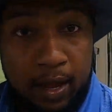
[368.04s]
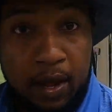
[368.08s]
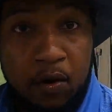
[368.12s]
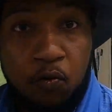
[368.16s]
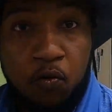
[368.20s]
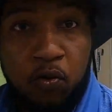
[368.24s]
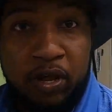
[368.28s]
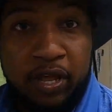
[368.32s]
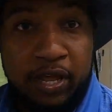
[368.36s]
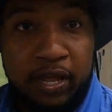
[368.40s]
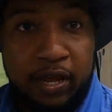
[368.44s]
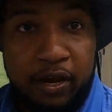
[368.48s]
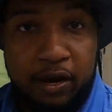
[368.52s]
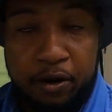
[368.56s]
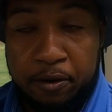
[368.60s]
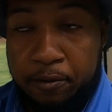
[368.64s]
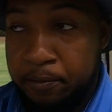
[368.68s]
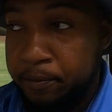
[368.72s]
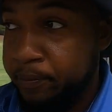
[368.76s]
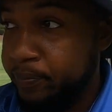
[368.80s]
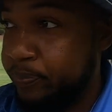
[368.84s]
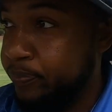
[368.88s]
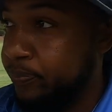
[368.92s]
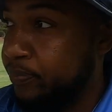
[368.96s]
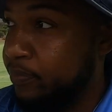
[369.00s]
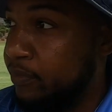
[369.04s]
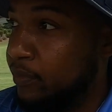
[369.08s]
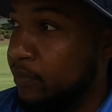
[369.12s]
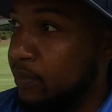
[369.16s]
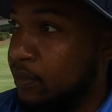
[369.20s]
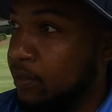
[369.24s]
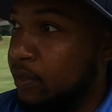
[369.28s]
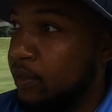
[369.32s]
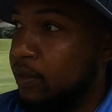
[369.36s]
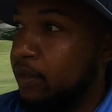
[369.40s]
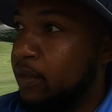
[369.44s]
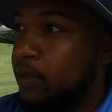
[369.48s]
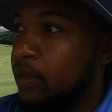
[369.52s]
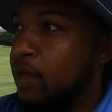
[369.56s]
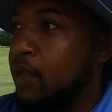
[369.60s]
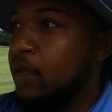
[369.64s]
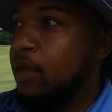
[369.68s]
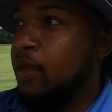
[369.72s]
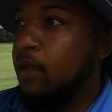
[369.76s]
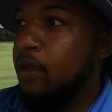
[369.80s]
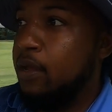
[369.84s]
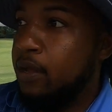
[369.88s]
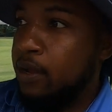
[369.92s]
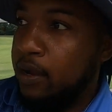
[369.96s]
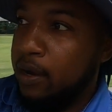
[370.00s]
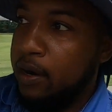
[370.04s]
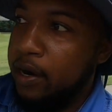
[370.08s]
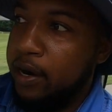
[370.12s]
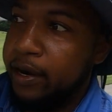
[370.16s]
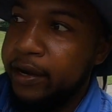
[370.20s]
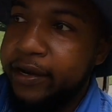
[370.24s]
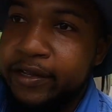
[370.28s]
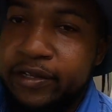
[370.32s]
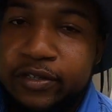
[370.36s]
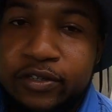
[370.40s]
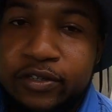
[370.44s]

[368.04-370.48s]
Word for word: And we here. All right,